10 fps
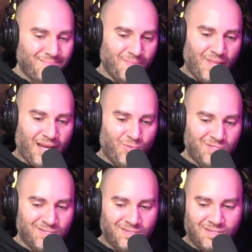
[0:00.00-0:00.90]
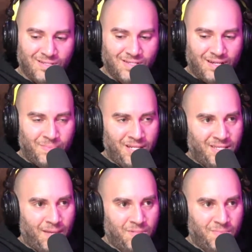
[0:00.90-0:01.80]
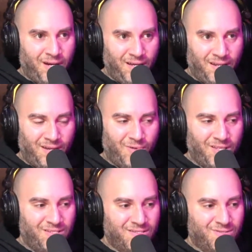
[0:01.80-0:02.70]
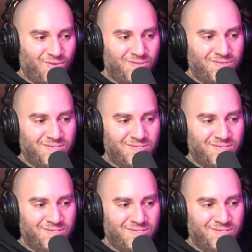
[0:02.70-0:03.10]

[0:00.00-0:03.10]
I'm not tempted by it. I'd rather just order.